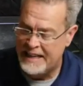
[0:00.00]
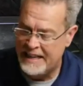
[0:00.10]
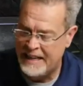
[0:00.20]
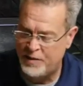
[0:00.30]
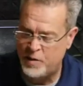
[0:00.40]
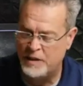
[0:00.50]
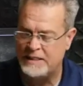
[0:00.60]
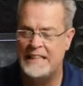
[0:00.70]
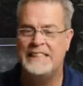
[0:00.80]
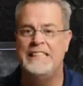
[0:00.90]
And of course,
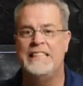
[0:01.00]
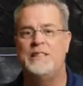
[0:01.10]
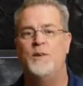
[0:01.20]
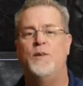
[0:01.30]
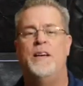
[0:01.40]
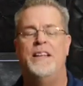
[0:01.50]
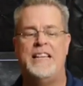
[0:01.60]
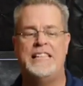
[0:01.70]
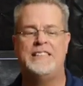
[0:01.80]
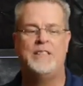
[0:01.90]
that's diso-
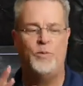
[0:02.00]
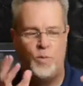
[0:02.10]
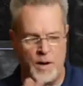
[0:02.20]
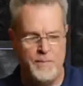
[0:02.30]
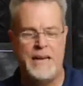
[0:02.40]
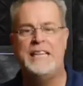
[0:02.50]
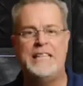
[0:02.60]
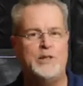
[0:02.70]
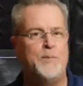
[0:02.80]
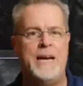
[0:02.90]
that's one man
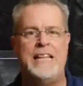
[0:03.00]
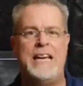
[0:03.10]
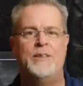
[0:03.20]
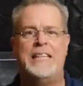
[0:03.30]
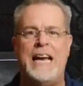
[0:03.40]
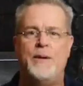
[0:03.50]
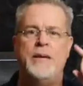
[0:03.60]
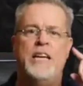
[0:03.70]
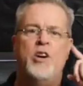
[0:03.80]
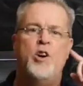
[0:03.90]
disobeyed. That was Adam.
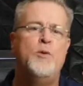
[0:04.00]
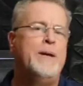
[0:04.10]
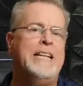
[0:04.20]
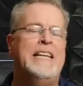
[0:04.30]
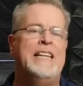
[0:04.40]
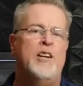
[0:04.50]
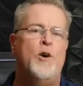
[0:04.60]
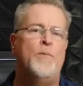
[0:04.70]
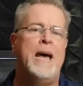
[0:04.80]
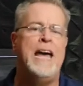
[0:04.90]
He heard, but he didn't
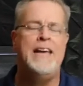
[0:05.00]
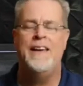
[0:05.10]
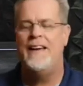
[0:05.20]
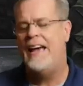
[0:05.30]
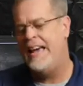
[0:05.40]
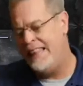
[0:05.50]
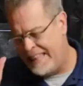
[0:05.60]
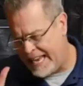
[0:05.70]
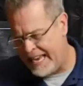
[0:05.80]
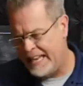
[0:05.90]
obey. And
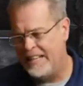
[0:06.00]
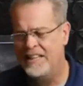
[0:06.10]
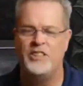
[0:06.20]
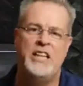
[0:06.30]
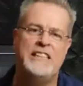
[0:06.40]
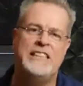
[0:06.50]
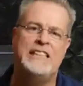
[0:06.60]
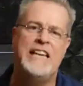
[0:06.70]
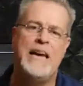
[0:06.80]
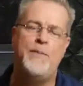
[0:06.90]
then Jesus
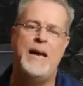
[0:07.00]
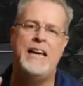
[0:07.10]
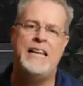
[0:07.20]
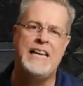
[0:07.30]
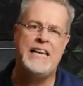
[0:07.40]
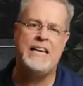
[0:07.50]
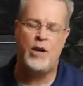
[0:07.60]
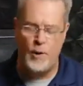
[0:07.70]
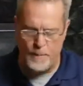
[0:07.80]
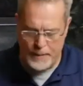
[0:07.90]
came and he
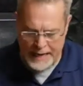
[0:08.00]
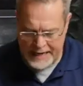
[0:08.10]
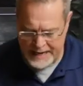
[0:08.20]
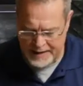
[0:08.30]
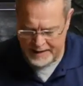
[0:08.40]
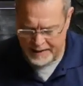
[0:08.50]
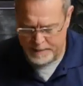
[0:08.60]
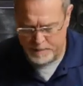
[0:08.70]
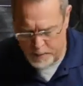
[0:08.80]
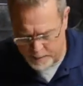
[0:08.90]
obeyed
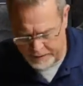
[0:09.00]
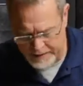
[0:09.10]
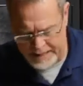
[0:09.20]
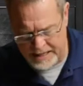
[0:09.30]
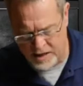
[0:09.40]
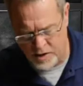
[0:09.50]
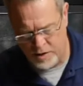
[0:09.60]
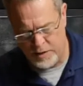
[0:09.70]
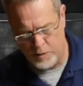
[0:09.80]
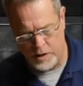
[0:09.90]
perfectly. He
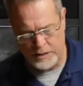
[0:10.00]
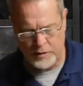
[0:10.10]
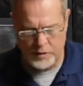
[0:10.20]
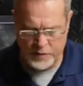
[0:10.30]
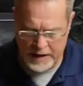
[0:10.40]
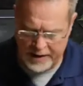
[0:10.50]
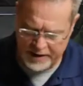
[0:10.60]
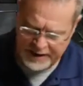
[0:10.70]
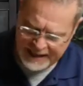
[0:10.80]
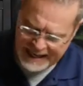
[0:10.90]
heard the voice of his
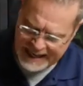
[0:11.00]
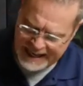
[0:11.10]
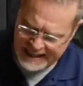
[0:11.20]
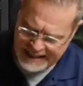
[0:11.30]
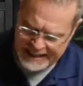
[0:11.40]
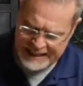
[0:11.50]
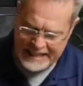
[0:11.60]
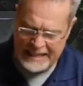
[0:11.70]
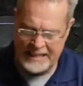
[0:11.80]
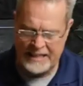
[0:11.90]
father and then
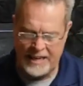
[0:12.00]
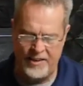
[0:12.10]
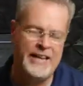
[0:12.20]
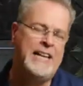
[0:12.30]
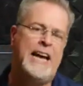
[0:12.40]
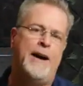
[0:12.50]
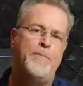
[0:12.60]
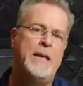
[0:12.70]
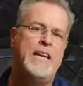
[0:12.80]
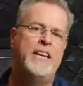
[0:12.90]
he carried it
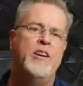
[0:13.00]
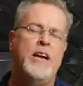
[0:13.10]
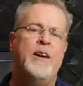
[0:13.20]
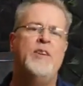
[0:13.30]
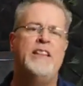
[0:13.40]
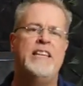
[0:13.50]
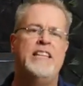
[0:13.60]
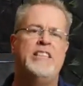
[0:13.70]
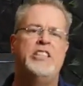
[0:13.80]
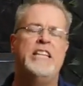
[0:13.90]
out. You know, everything
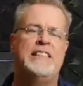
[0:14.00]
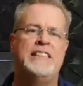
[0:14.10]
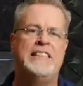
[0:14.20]
that Jesus